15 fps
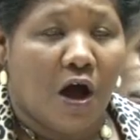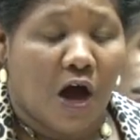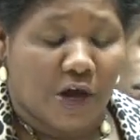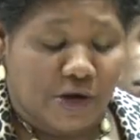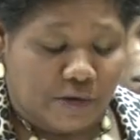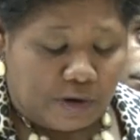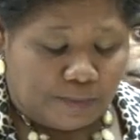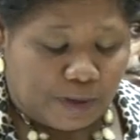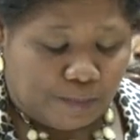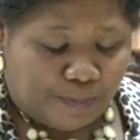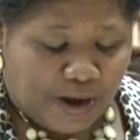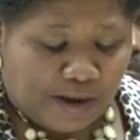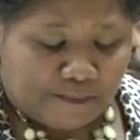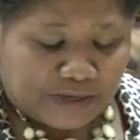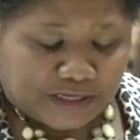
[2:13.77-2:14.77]
Honorable
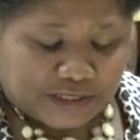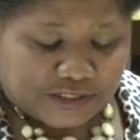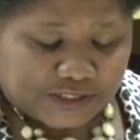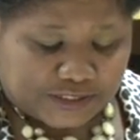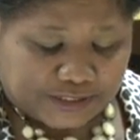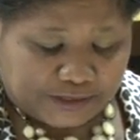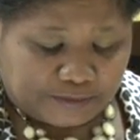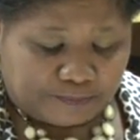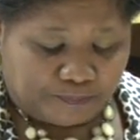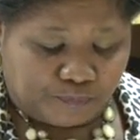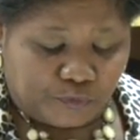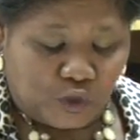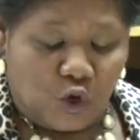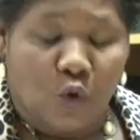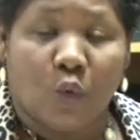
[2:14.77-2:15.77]
Prime Minister,
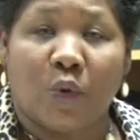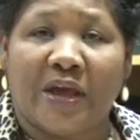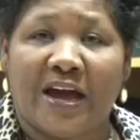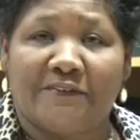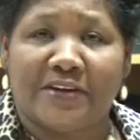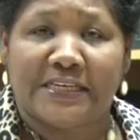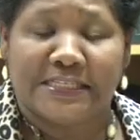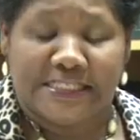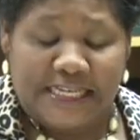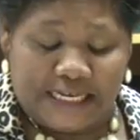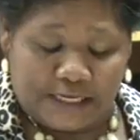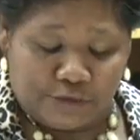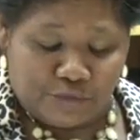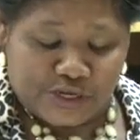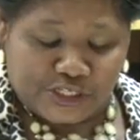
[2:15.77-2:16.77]
we have
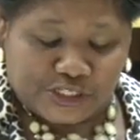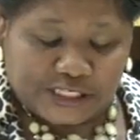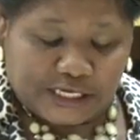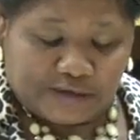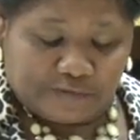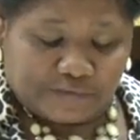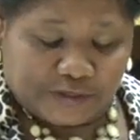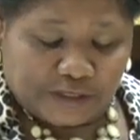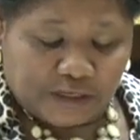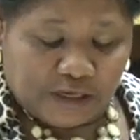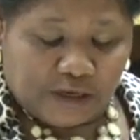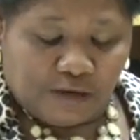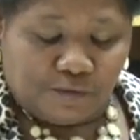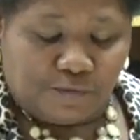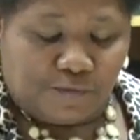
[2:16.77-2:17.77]
indeed received
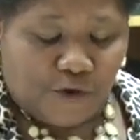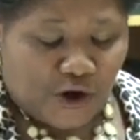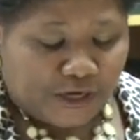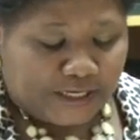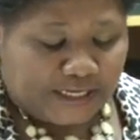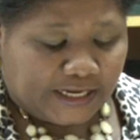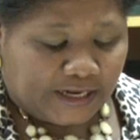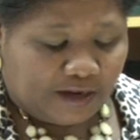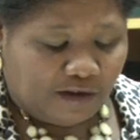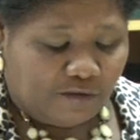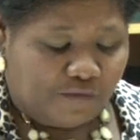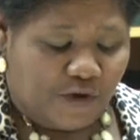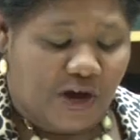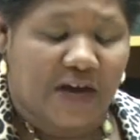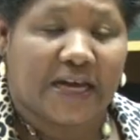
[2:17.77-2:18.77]
funding
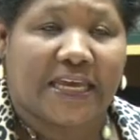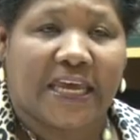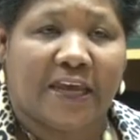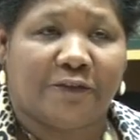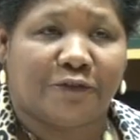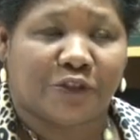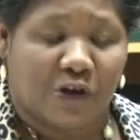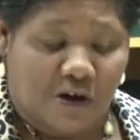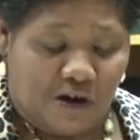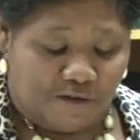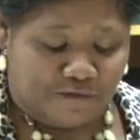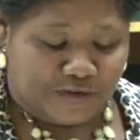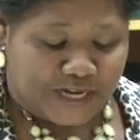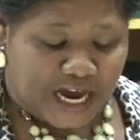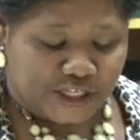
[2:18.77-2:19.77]
for a gift
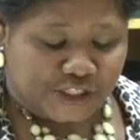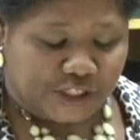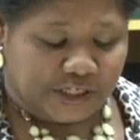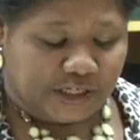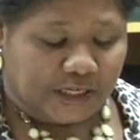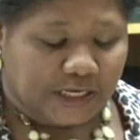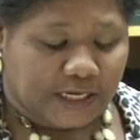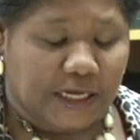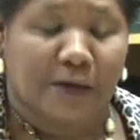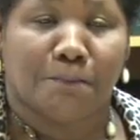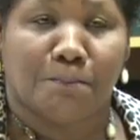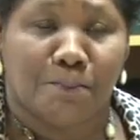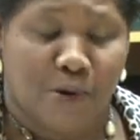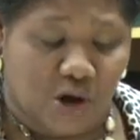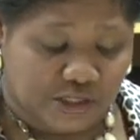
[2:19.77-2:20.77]
of national
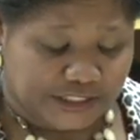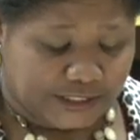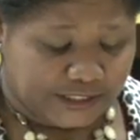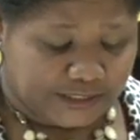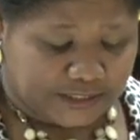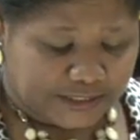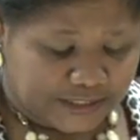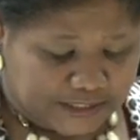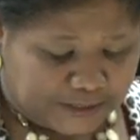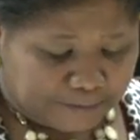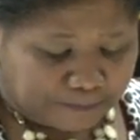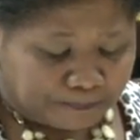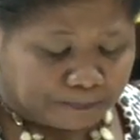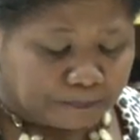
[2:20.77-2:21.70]
importance.